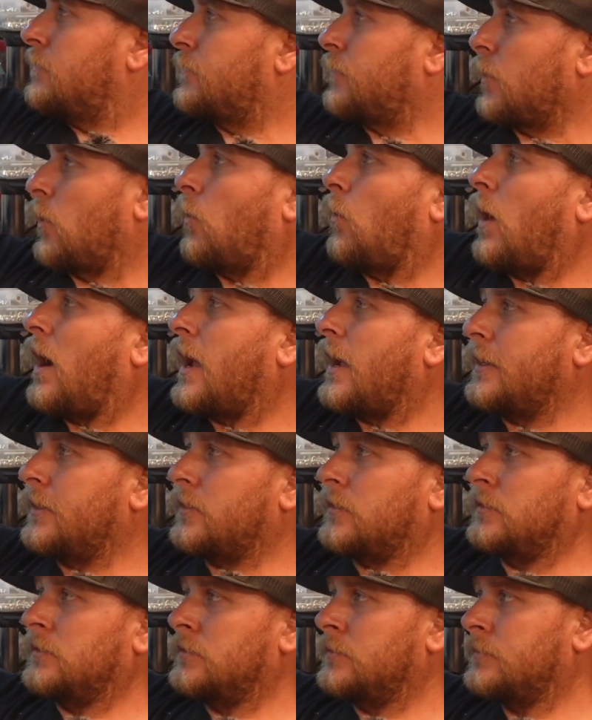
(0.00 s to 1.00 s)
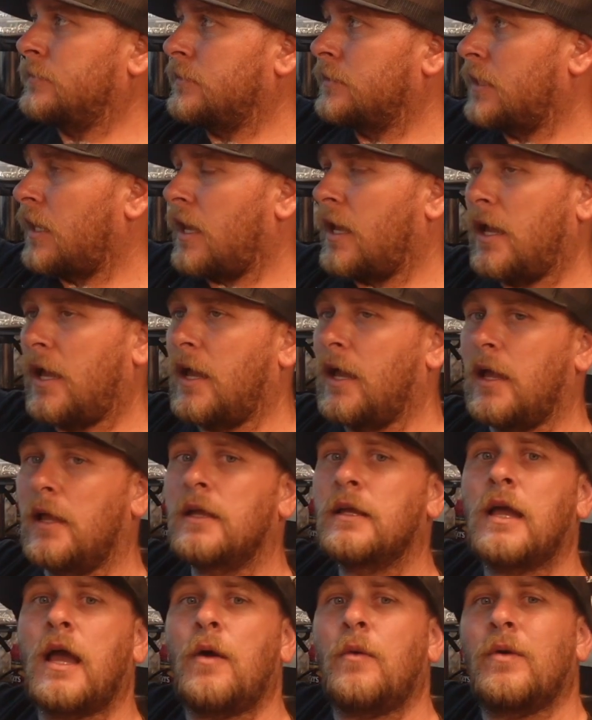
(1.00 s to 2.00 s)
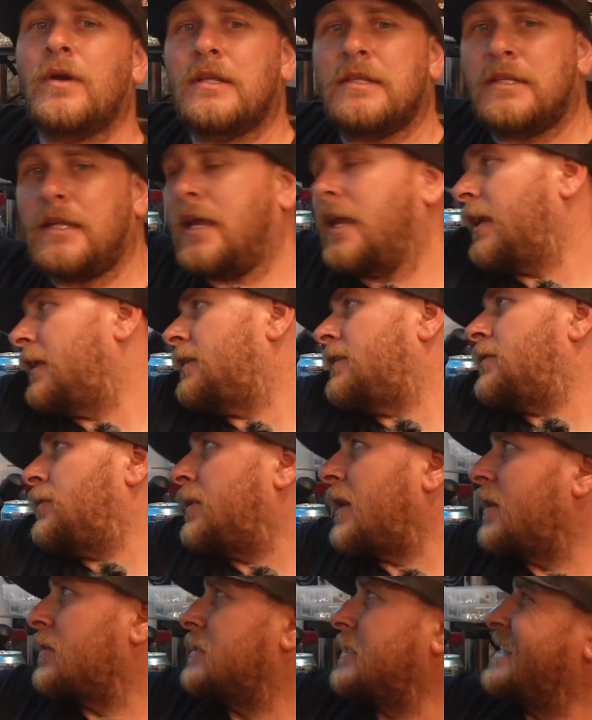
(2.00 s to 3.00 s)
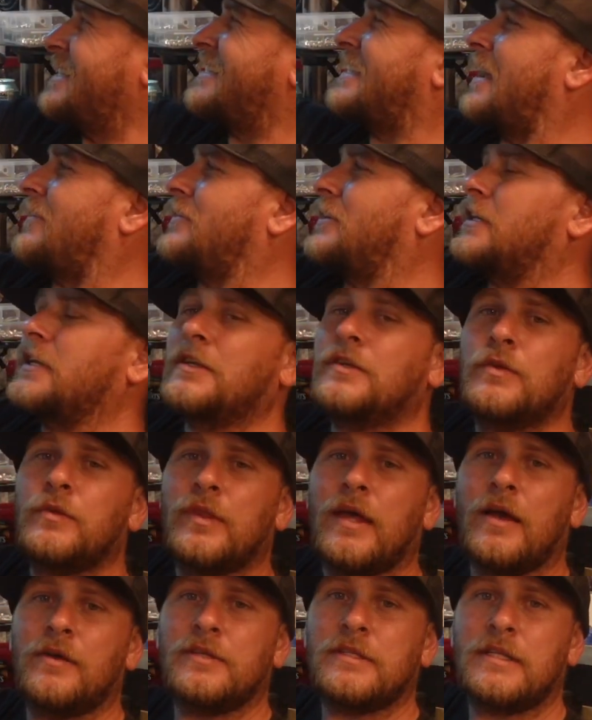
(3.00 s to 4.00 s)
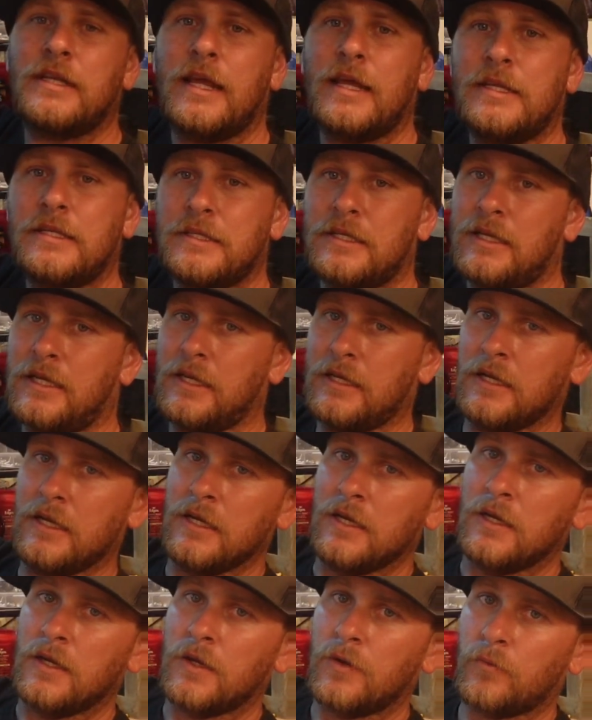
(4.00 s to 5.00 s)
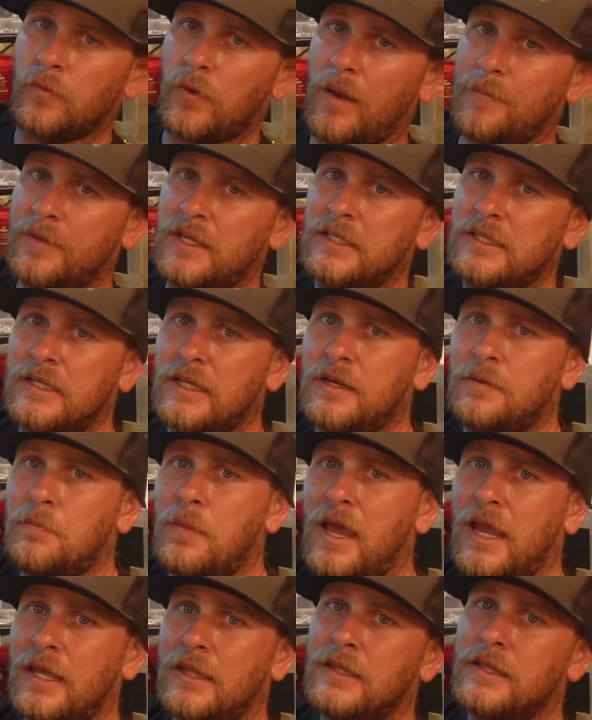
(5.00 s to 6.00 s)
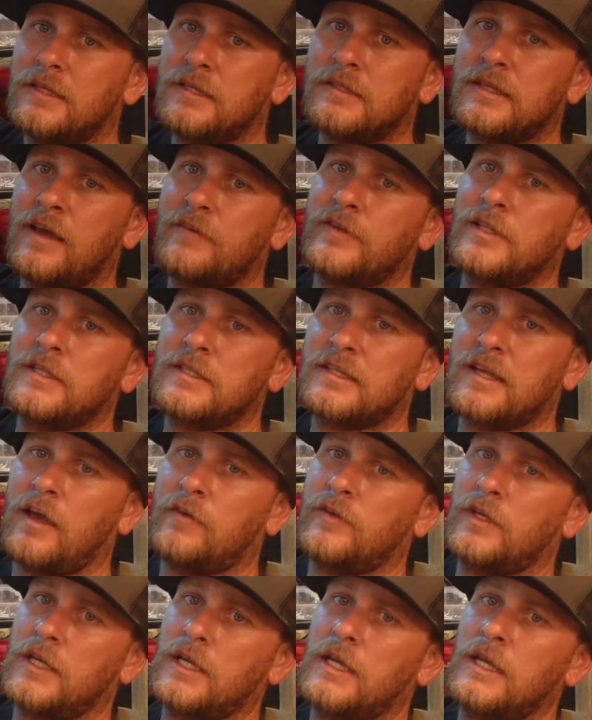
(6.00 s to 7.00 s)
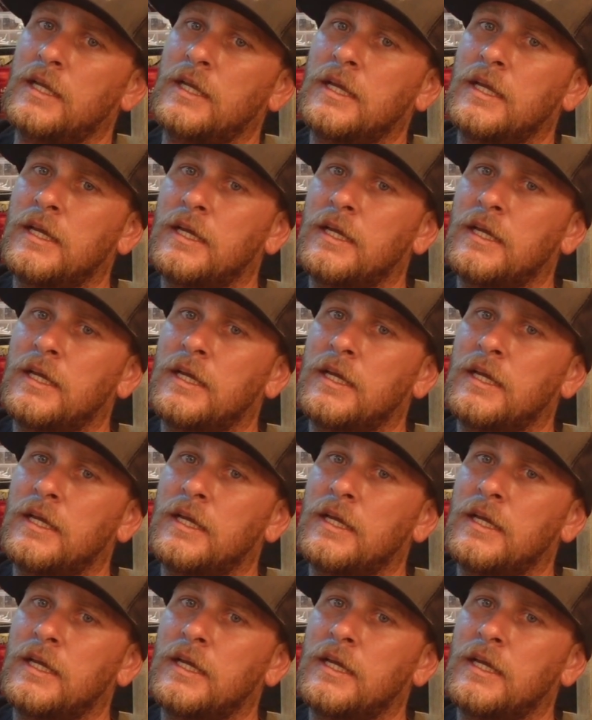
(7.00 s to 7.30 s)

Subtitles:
for a while, I want to say 2007 to 2019, Remington made the 770.